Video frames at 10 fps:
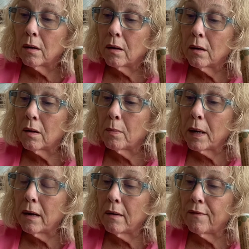it's
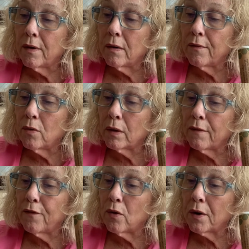made of, of only
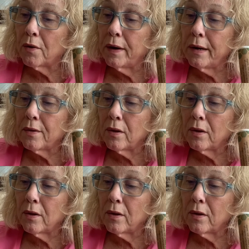four ingredients.